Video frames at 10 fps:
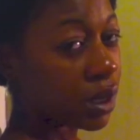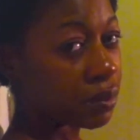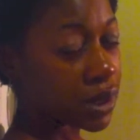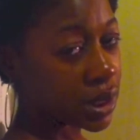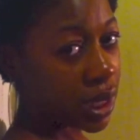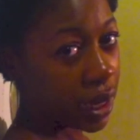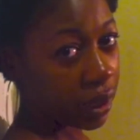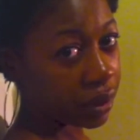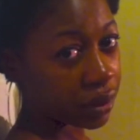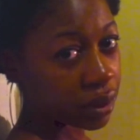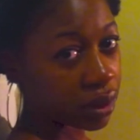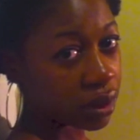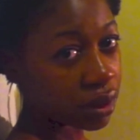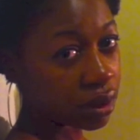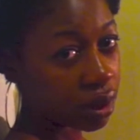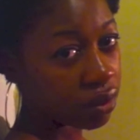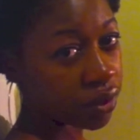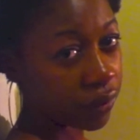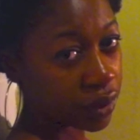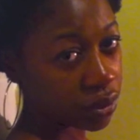I'm tired of
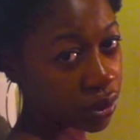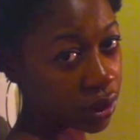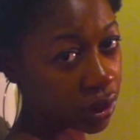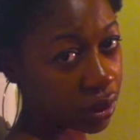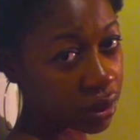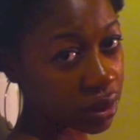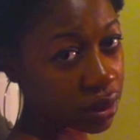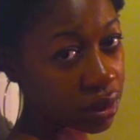Revolutionniggaz.